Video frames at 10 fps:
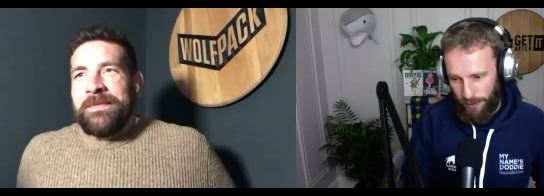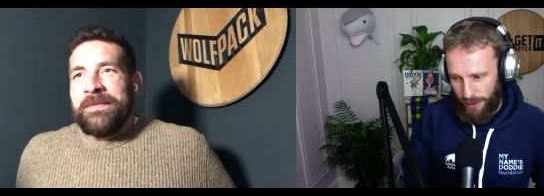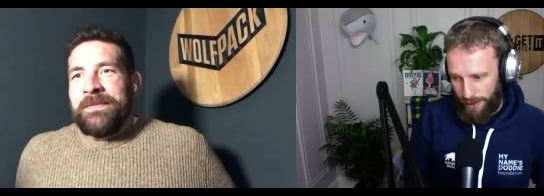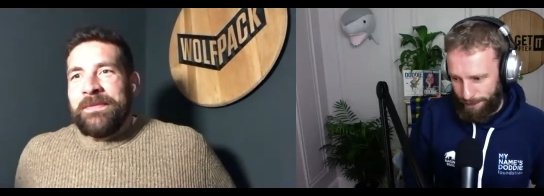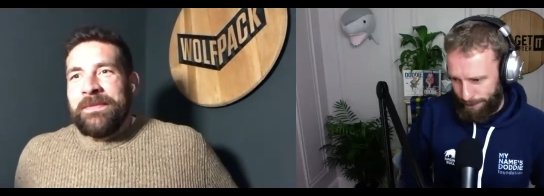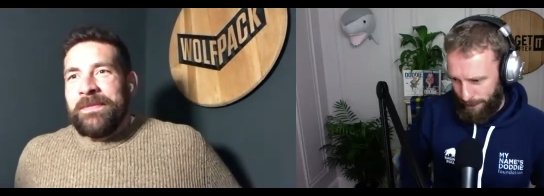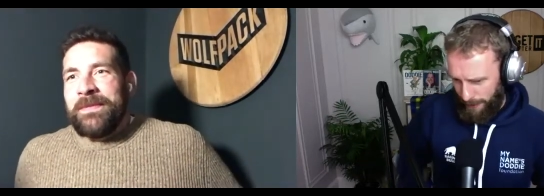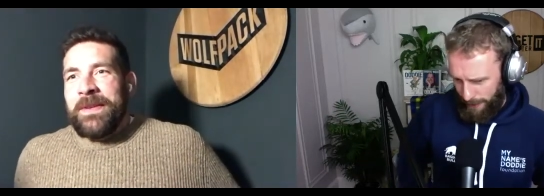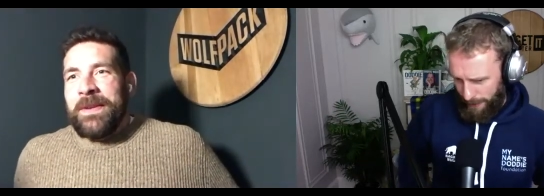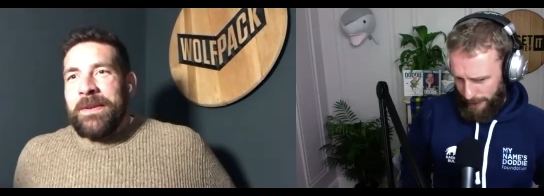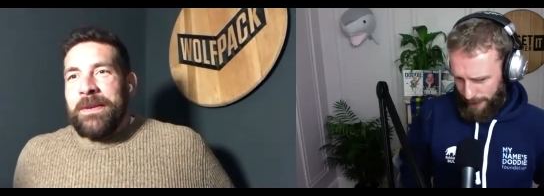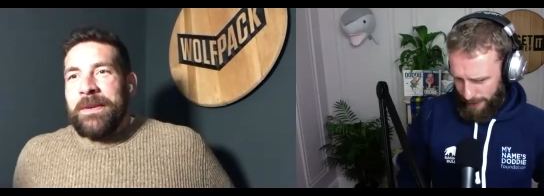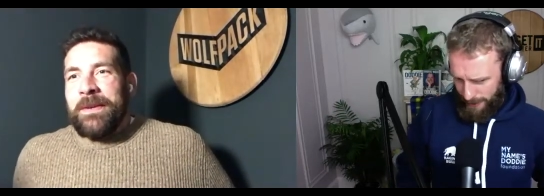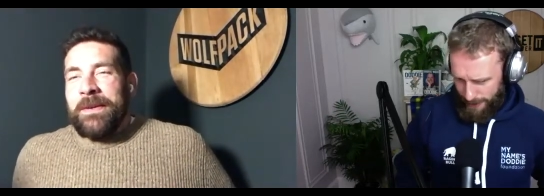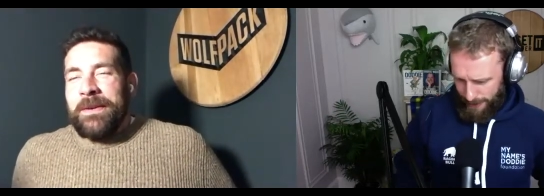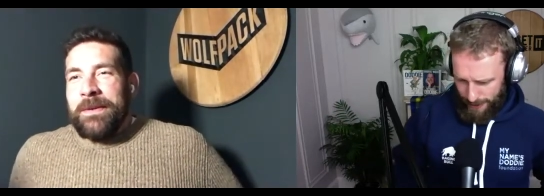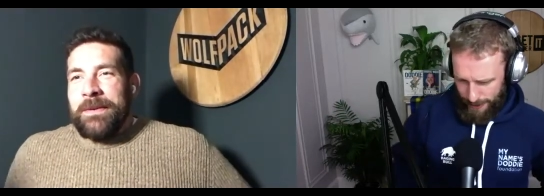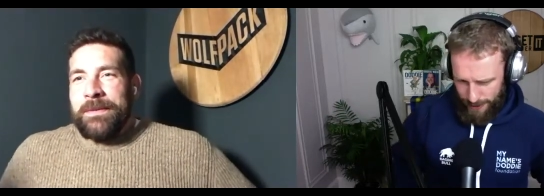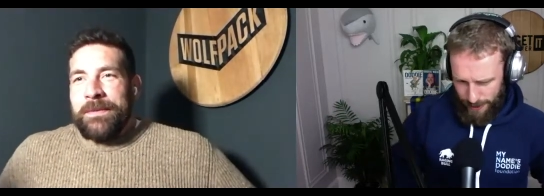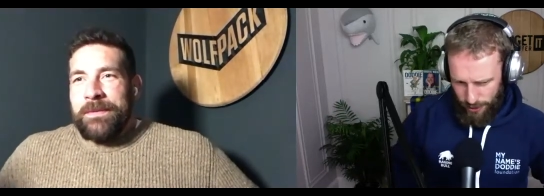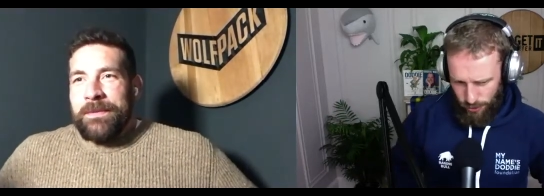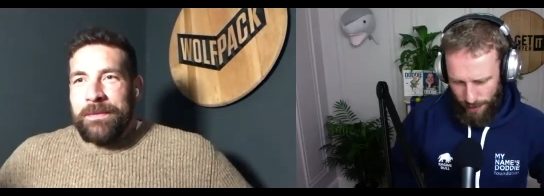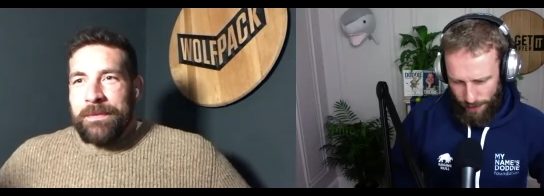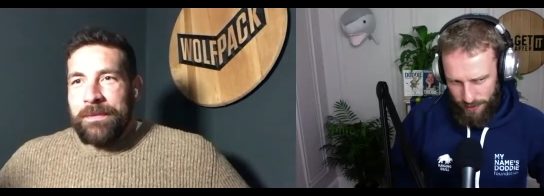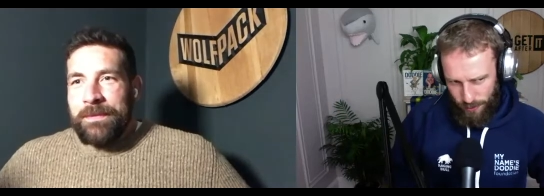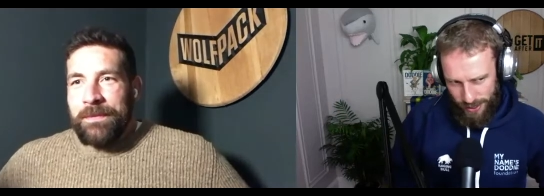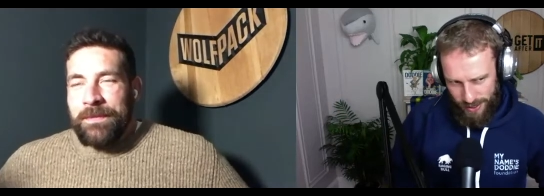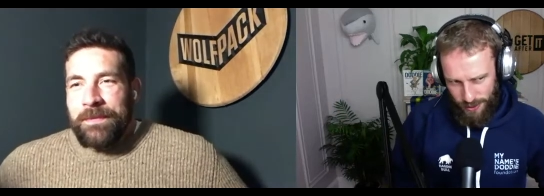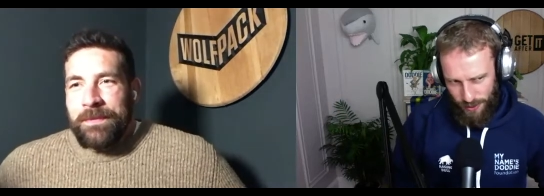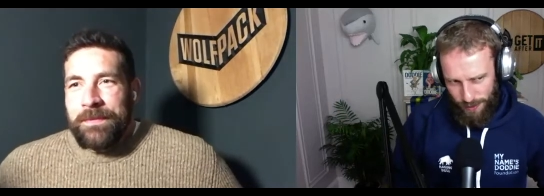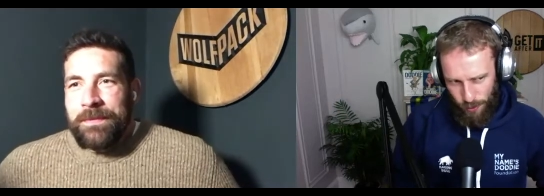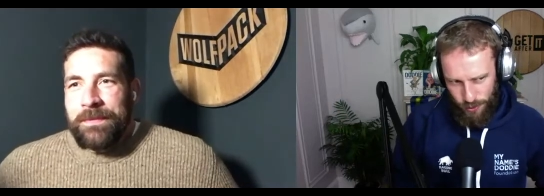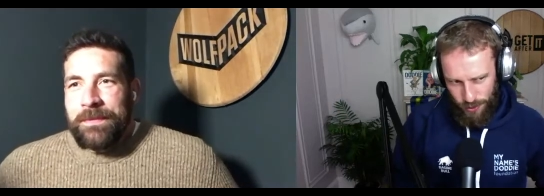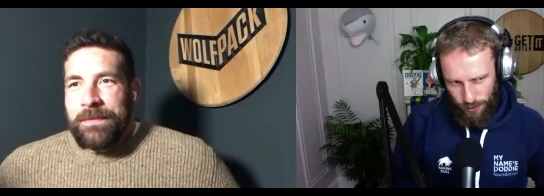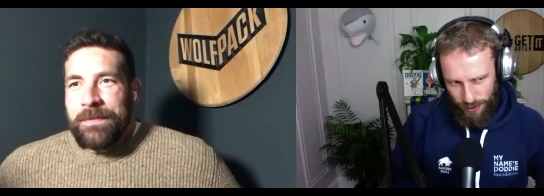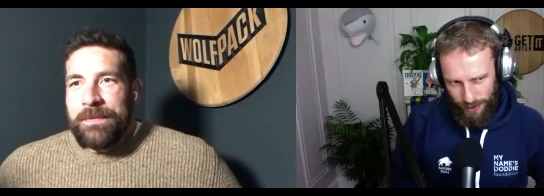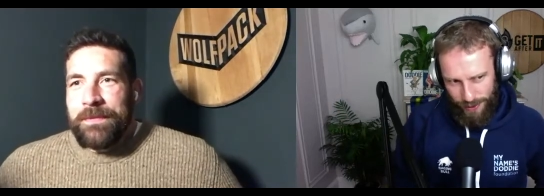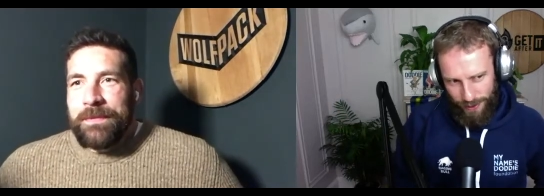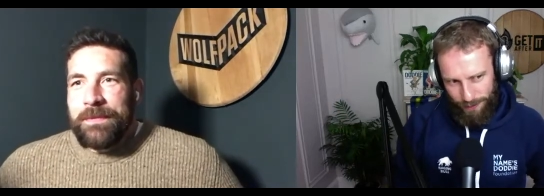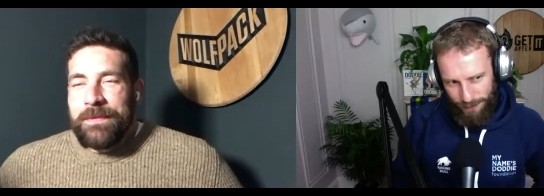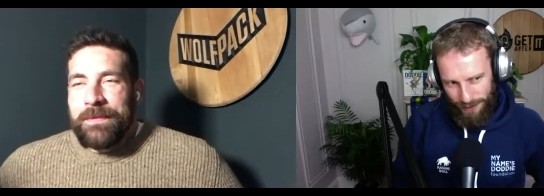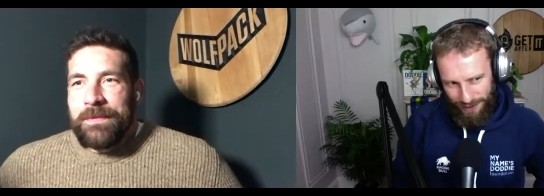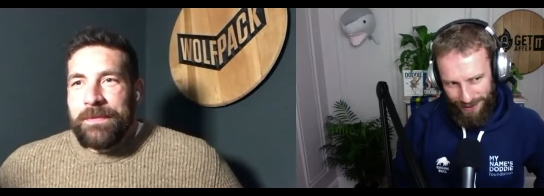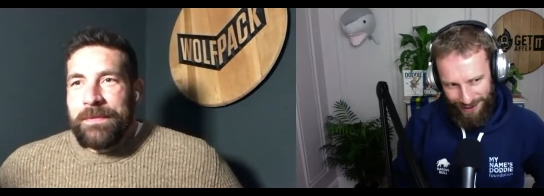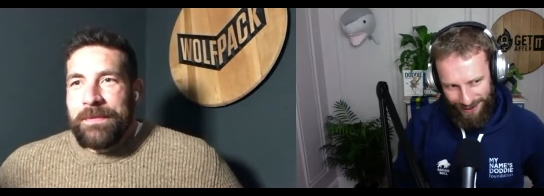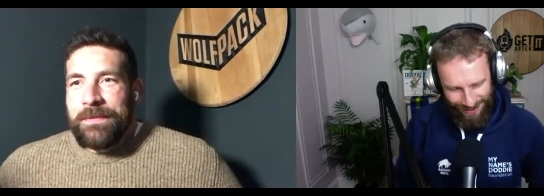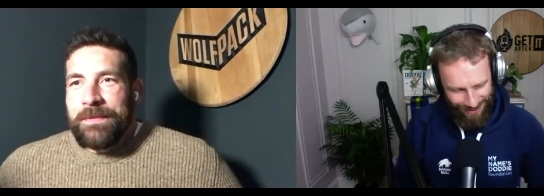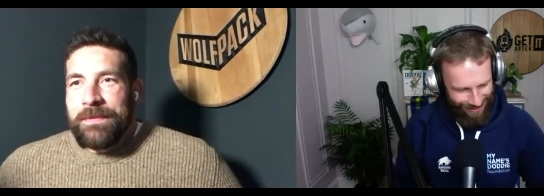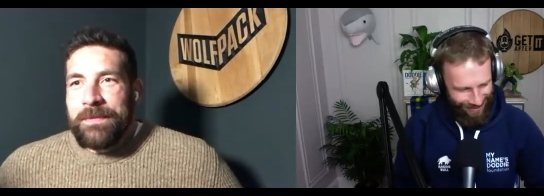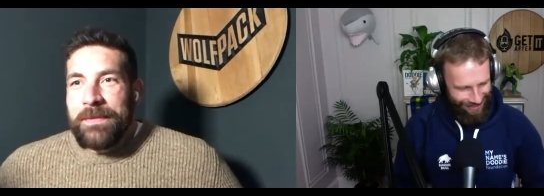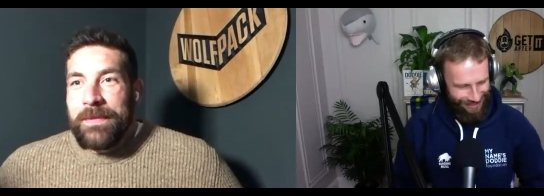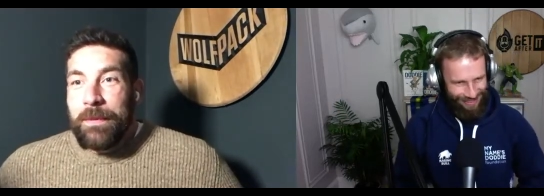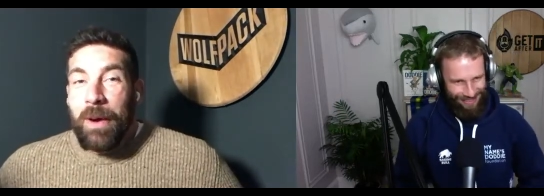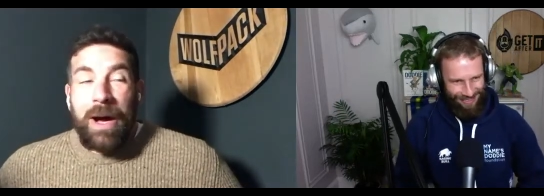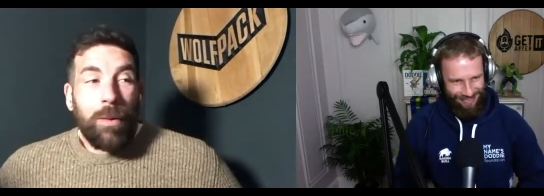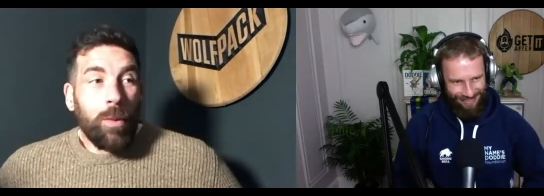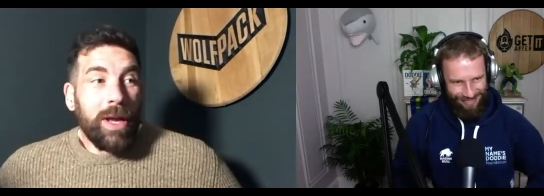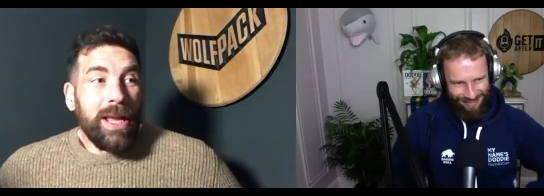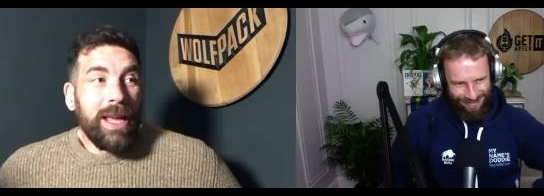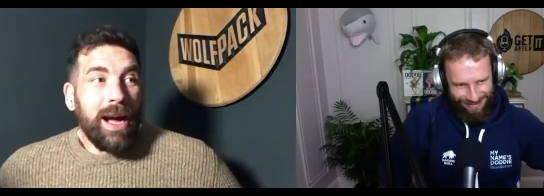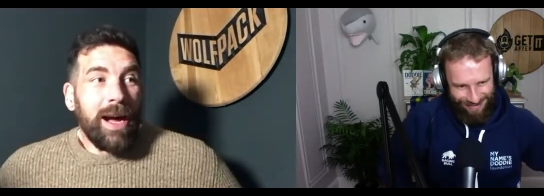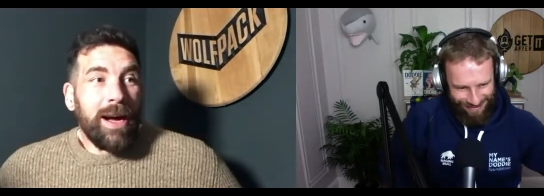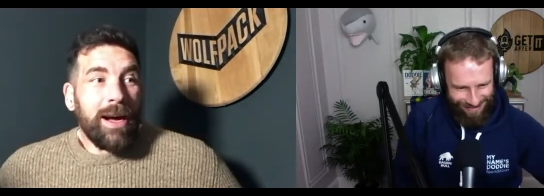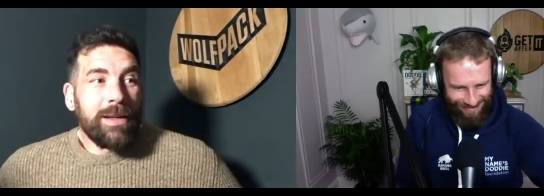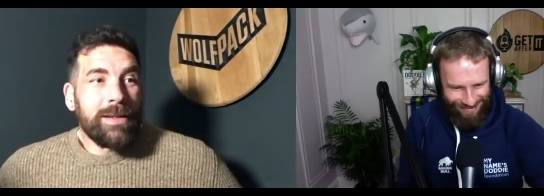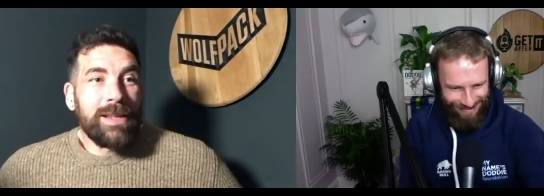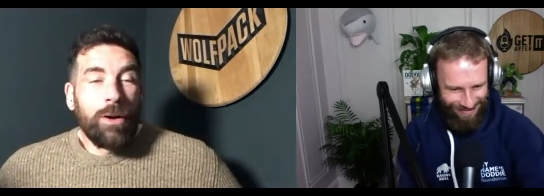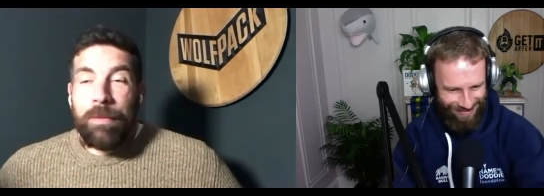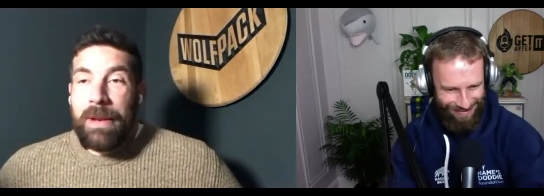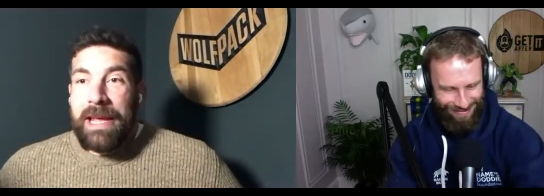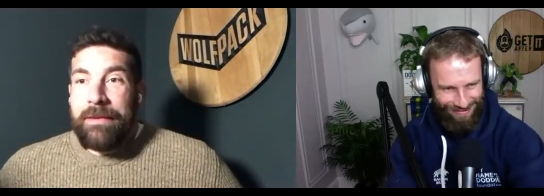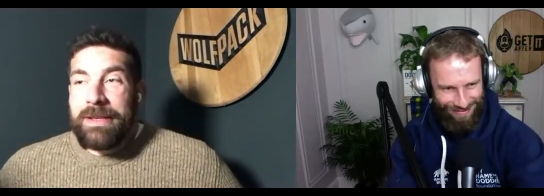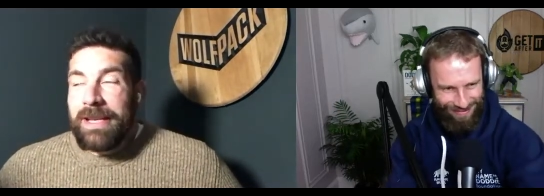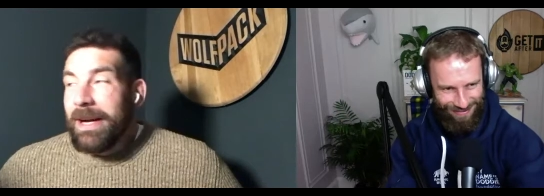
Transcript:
Speaker 1: that, you start unwrapping his presents when he pulls out one like that.
Speaker 2: Well, we are still believers in